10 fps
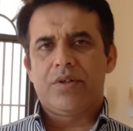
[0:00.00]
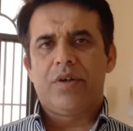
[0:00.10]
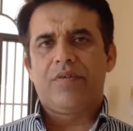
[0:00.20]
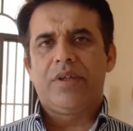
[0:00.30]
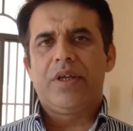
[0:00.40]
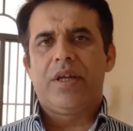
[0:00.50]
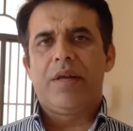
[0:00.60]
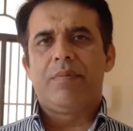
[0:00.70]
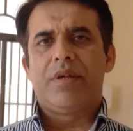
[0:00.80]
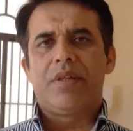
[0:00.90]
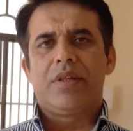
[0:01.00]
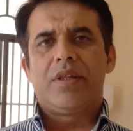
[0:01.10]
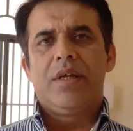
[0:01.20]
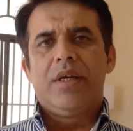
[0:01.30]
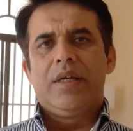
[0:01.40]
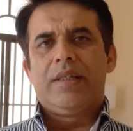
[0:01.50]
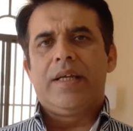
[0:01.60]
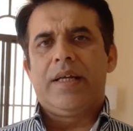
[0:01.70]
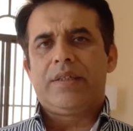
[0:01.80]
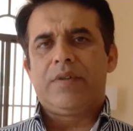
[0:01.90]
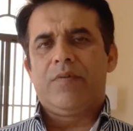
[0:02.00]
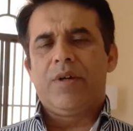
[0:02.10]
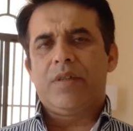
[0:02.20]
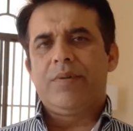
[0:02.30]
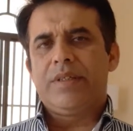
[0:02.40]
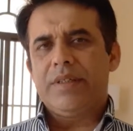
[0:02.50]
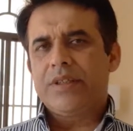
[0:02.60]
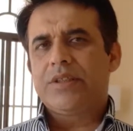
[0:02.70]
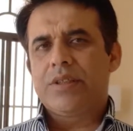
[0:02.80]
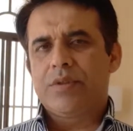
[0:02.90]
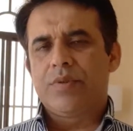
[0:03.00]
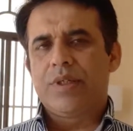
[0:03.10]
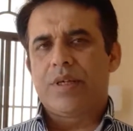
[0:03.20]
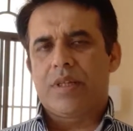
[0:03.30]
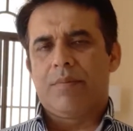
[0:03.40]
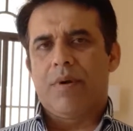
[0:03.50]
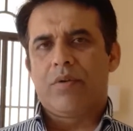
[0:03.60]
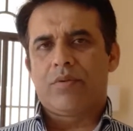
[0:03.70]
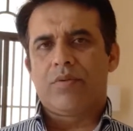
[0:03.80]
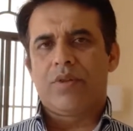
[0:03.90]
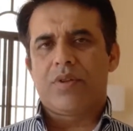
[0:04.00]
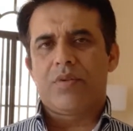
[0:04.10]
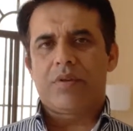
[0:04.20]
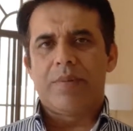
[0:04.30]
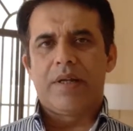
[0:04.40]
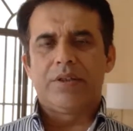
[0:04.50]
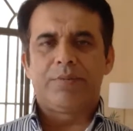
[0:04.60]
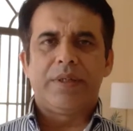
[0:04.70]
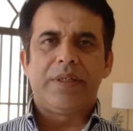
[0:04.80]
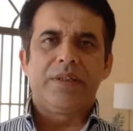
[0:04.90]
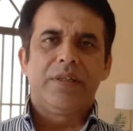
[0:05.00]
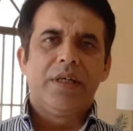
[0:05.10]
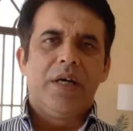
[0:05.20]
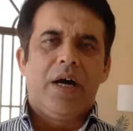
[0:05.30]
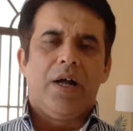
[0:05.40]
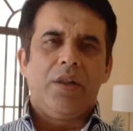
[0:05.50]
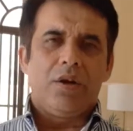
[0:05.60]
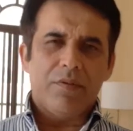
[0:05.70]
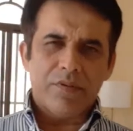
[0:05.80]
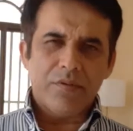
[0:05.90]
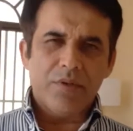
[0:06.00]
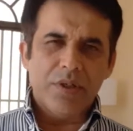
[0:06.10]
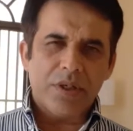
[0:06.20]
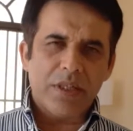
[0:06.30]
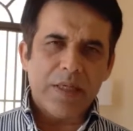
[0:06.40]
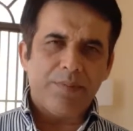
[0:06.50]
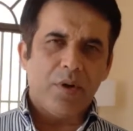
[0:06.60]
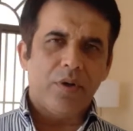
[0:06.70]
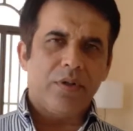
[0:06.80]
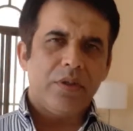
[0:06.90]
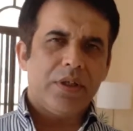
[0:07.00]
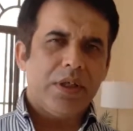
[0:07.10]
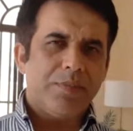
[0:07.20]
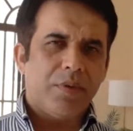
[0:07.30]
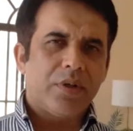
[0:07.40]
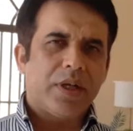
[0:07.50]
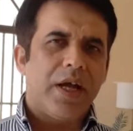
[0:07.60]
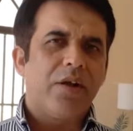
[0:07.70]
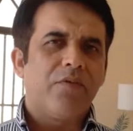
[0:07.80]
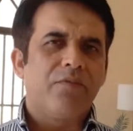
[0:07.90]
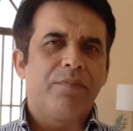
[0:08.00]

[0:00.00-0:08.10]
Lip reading: of CRM is that once we teach students about crew resource management, a lot of students keep on kind of